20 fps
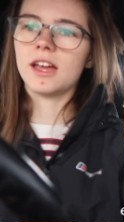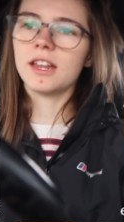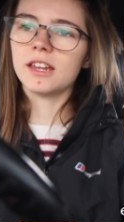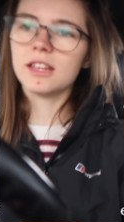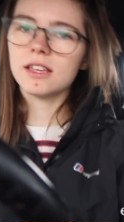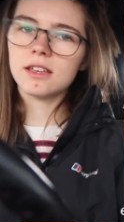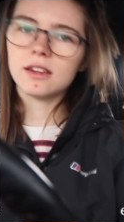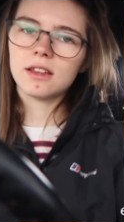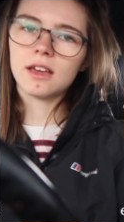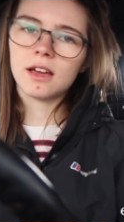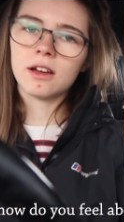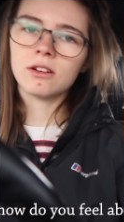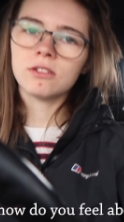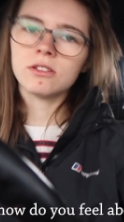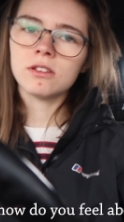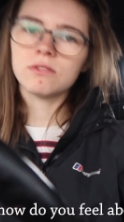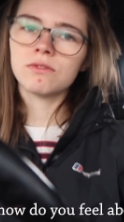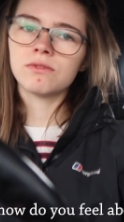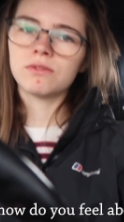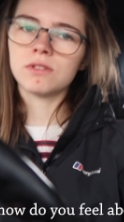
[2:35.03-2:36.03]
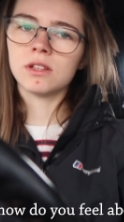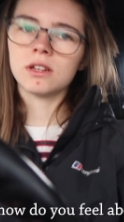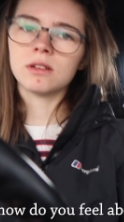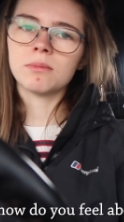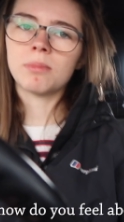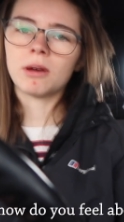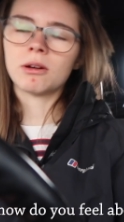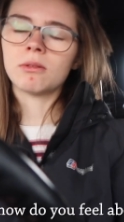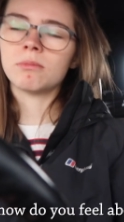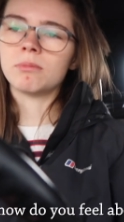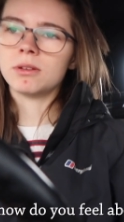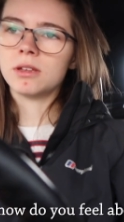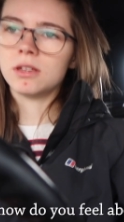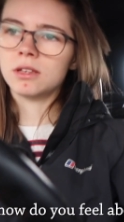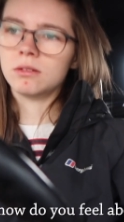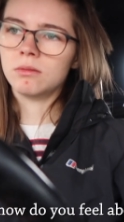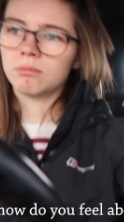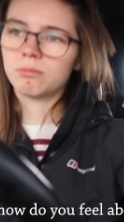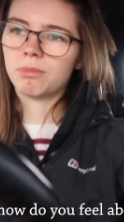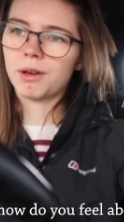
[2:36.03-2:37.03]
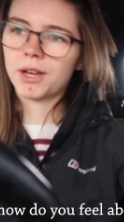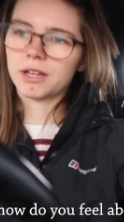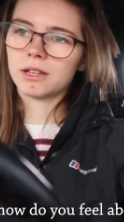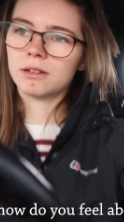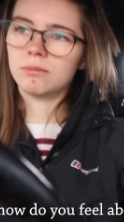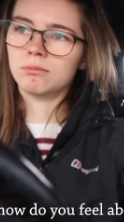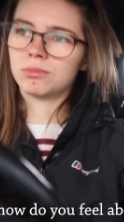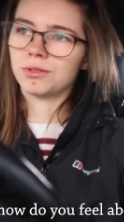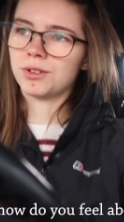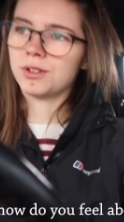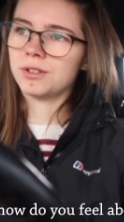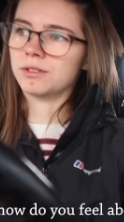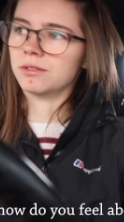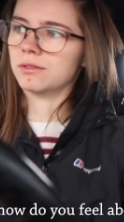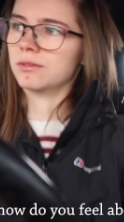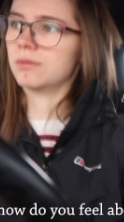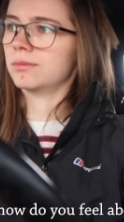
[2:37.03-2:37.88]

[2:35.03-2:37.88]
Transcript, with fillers: Elliot, how do you feel about being back in Britain? Oh